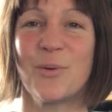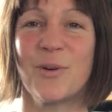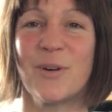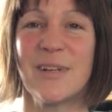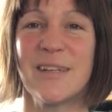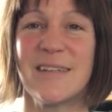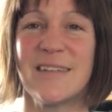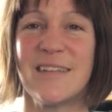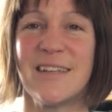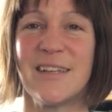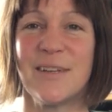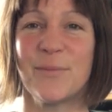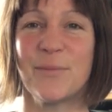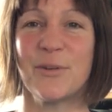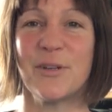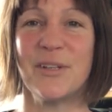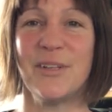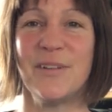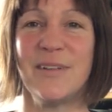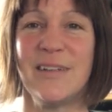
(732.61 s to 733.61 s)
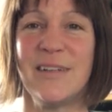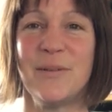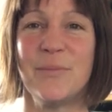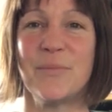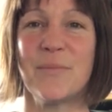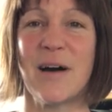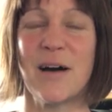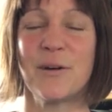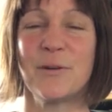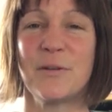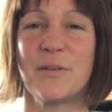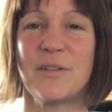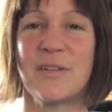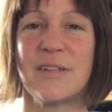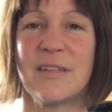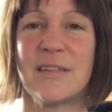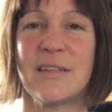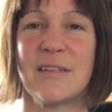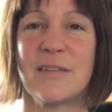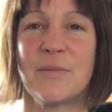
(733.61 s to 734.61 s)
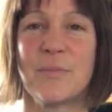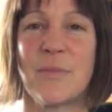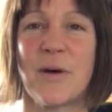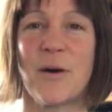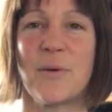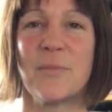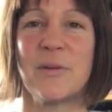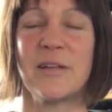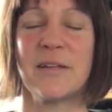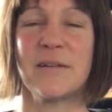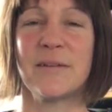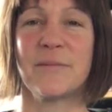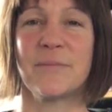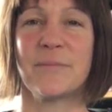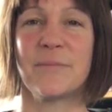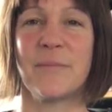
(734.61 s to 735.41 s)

quality of what you need most in this moment.